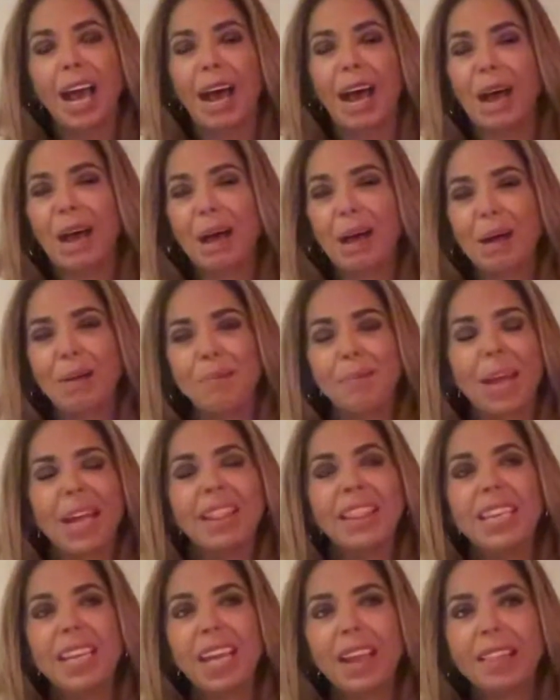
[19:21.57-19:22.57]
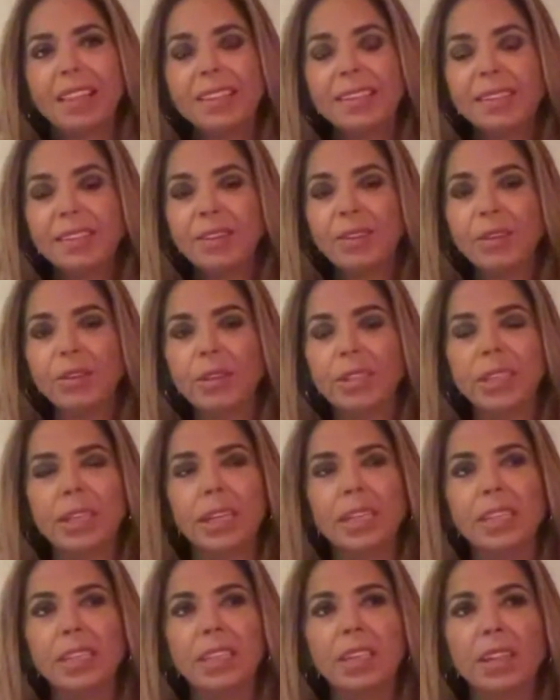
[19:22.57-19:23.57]
and the other story,
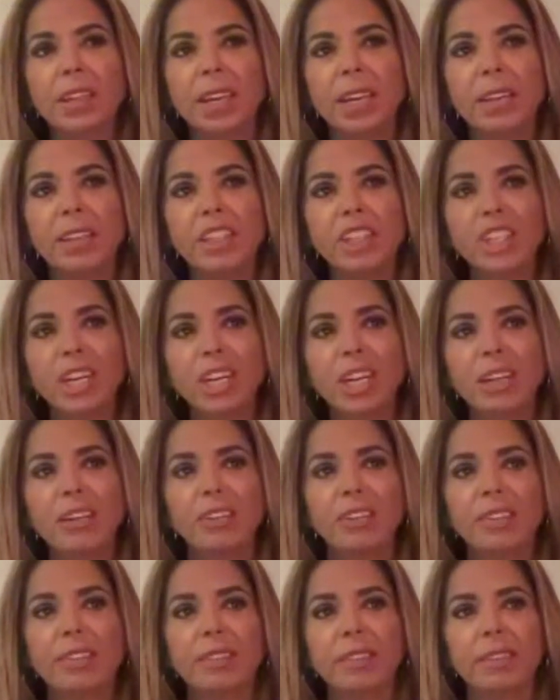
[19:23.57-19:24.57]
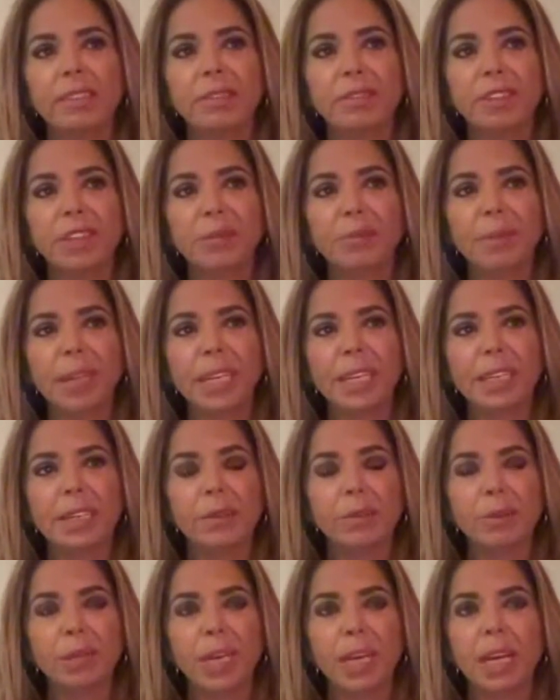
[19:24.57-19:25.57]
the other challenges as
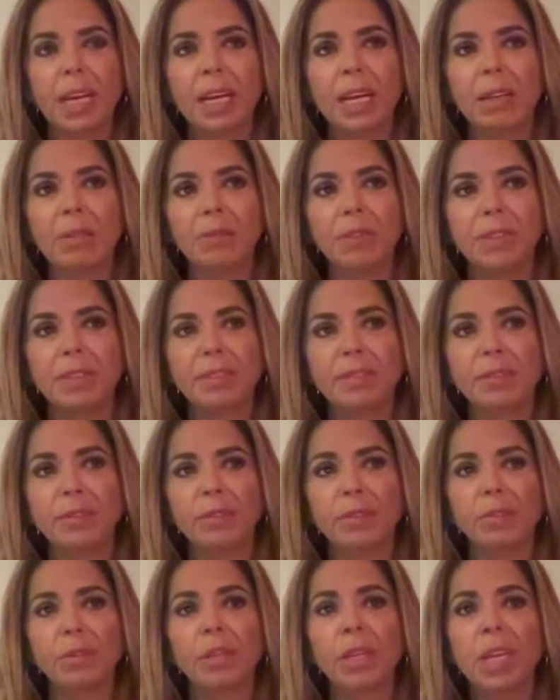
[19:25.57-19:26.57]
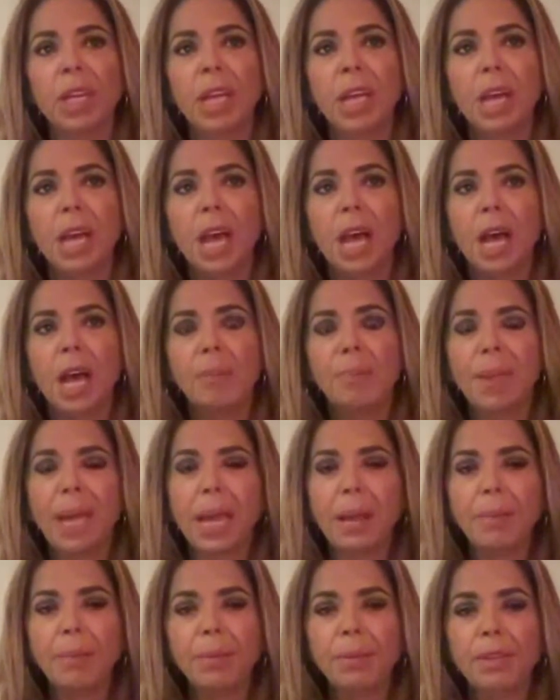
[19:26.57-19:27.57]
filmmaker we have is to be
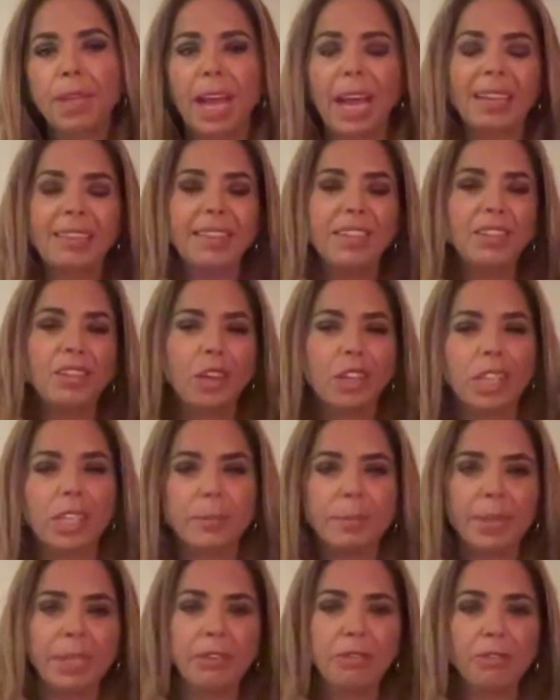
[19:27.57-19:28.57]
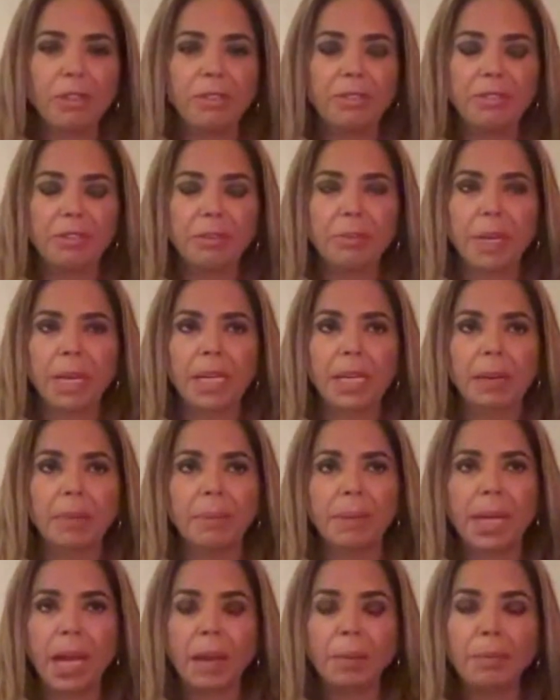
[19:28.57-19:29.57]
able, as a documentary filmmaker,
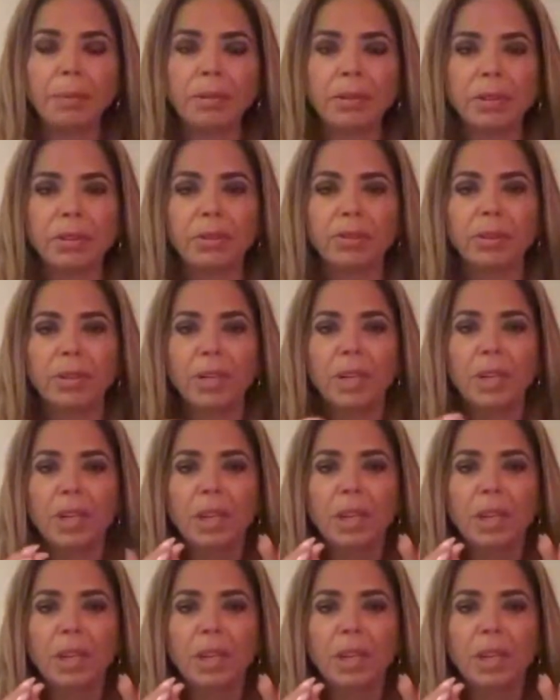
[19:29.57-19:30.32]
be able to